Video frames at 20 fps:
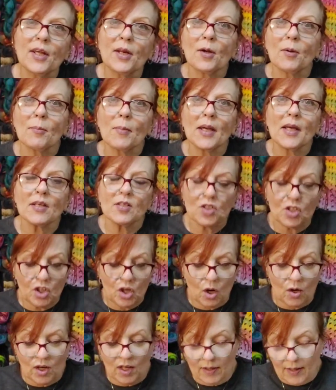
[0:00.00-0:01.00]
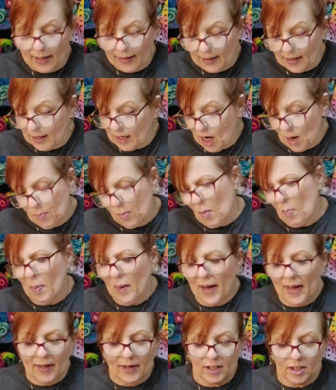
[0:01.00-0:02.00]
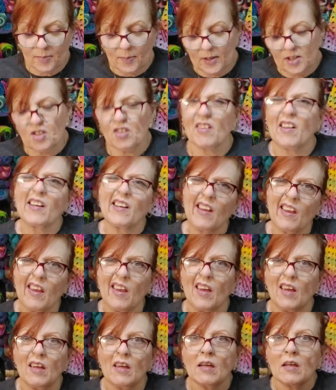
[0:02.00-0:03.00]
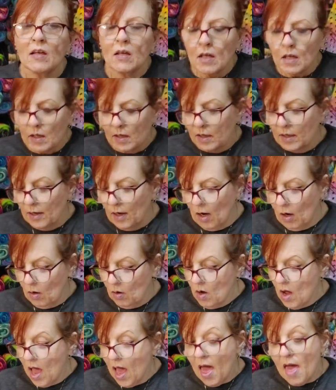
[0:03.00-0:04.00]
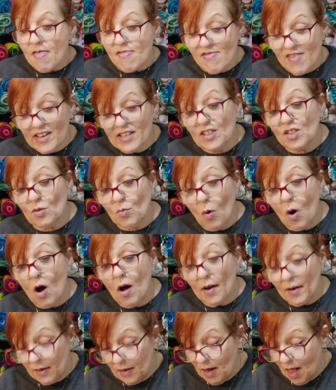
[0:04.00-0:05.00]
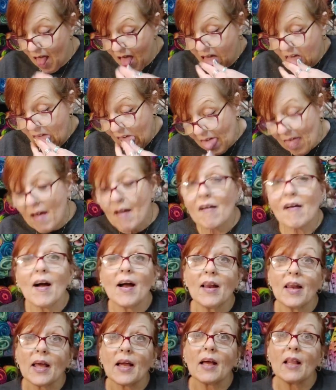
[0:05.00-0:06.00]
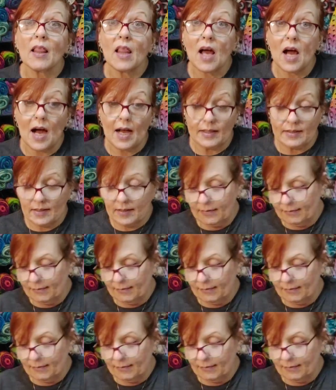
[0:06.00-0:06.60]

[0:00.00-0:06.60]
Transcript: hit or miss. You know, you like a couple patterns, but you're like, eh. You know, this one, I like a lot.